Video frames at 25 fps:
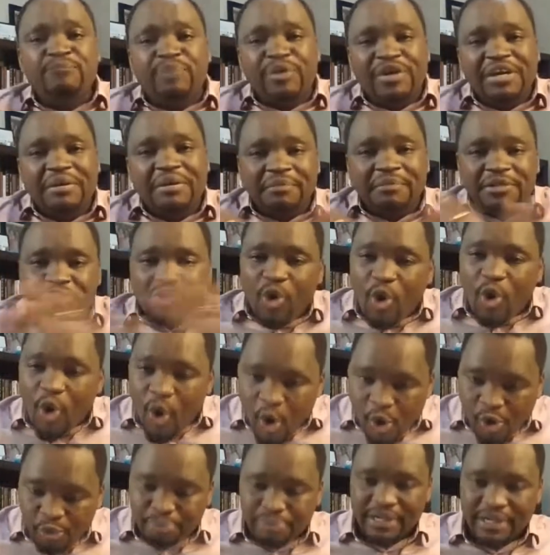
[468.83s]
pretty much
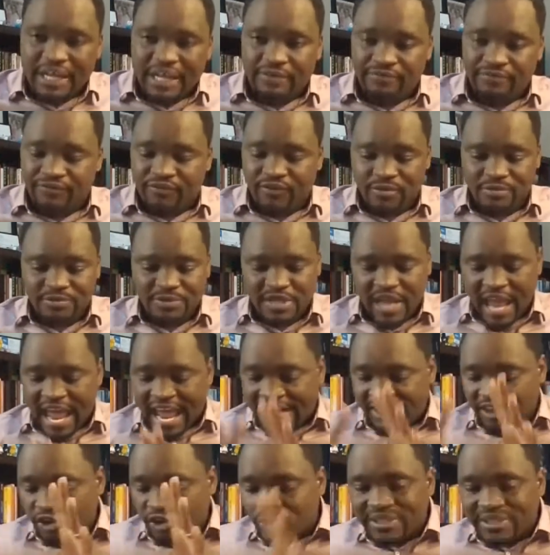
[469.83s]
all platforms
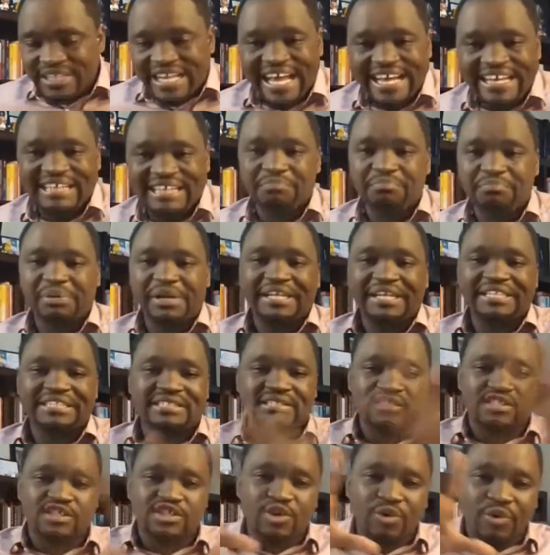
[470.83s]
and your landing
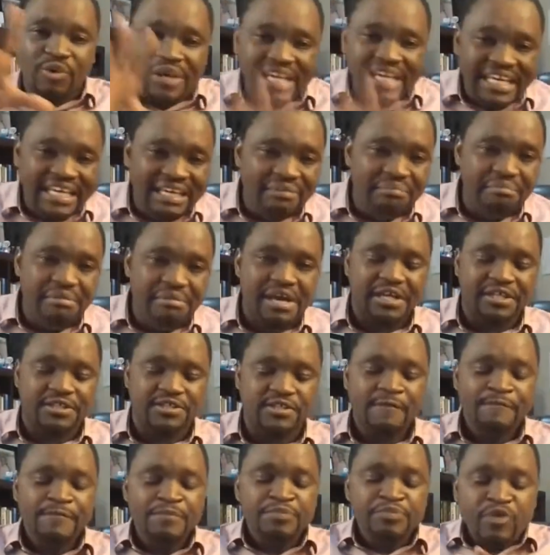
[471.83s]
pages, your
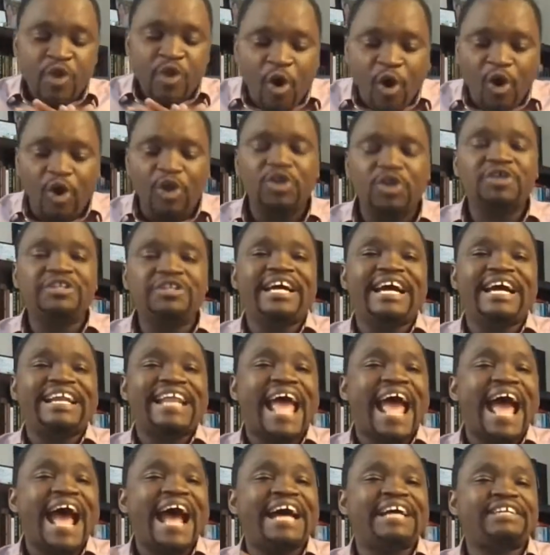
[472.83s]
emails, all of that
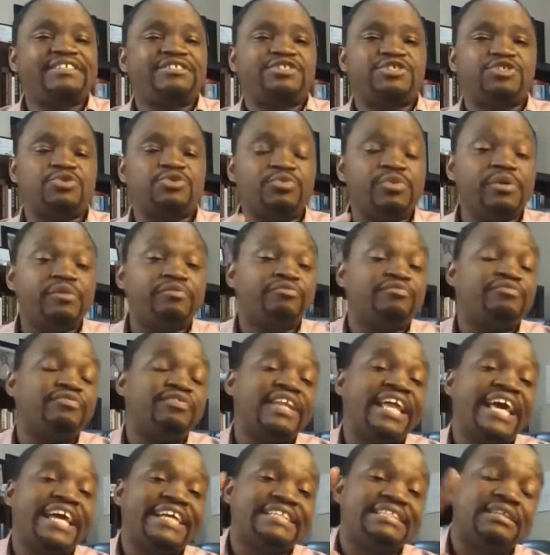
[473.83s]
has to
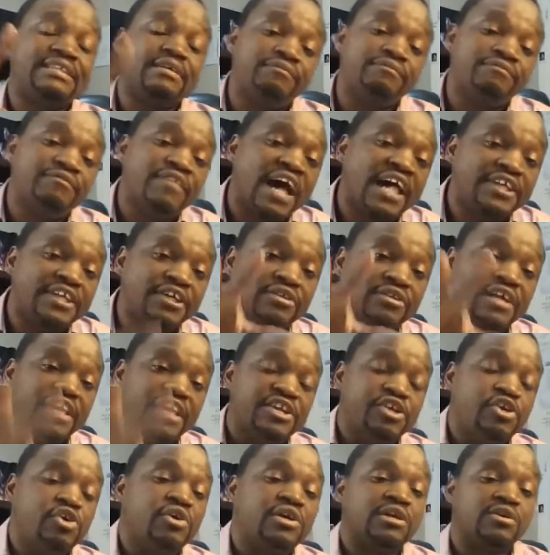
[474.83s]
reflect the value
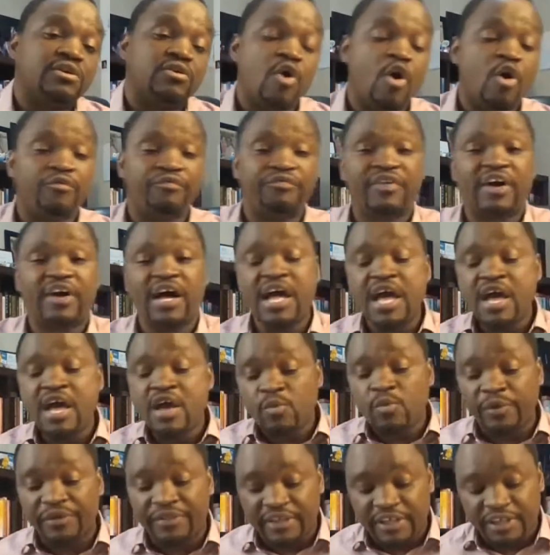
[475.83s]
that you can offer
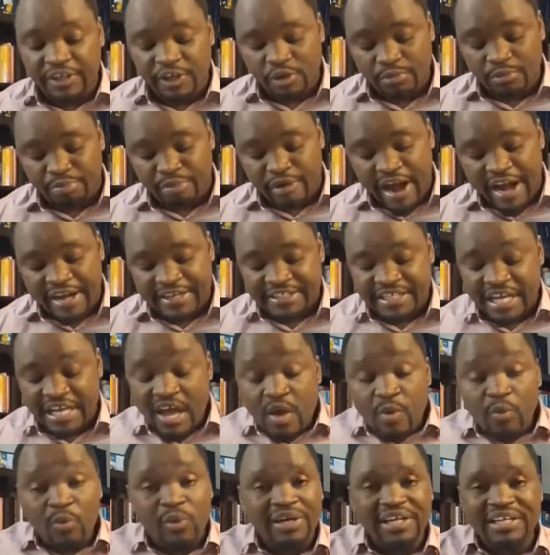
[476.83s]
within your brand
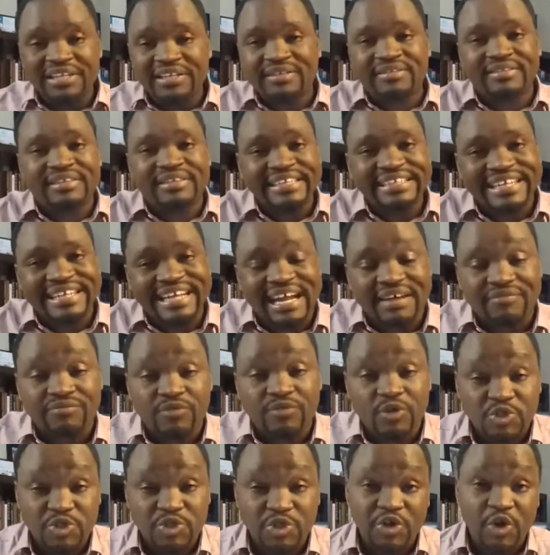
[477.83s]
one of the things that i've
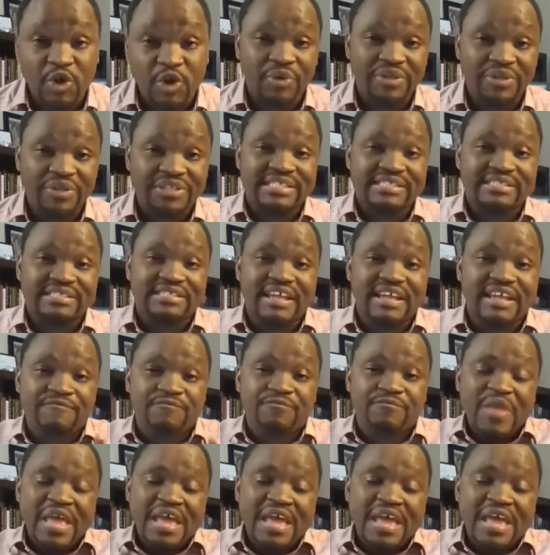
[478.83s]
also noticed is if